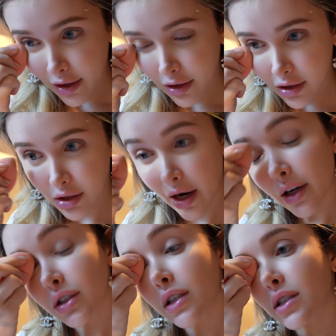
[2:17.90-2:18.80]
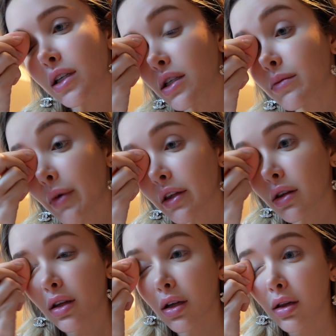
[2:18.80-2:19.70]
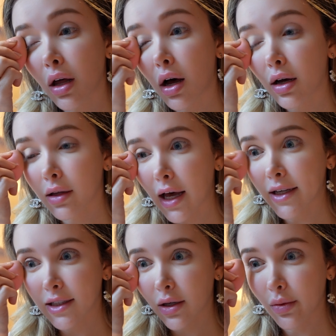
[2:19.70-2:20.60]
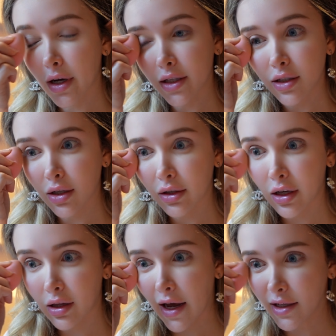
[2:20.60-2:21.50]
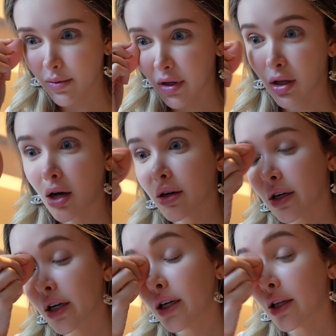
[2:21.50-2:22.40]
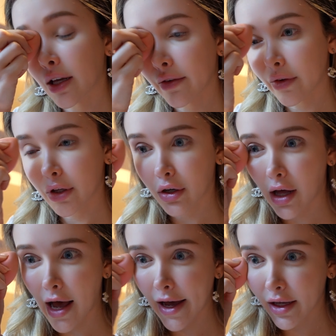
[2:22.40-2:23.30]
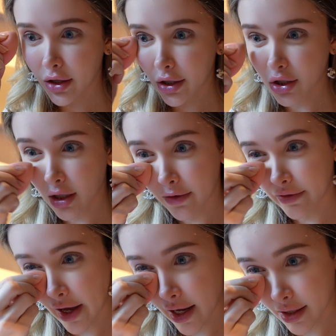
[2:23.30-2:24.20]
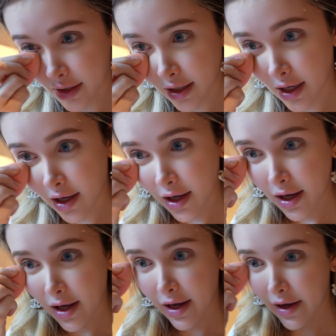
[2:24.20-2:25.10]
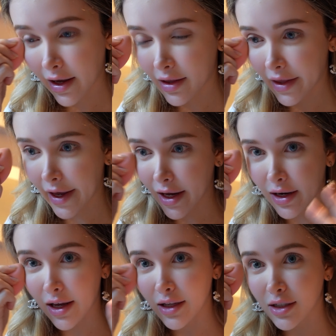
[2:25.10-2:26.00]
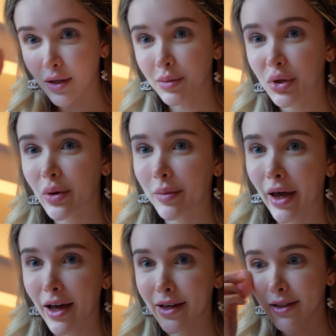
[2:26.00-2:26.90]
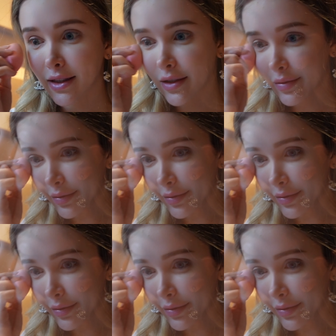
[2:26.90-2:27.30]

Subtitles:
These are actually 6-month long lasting ones, so they'll last me longer. And they give a little eye enlarging effect. And they enhance the blue in my eyes.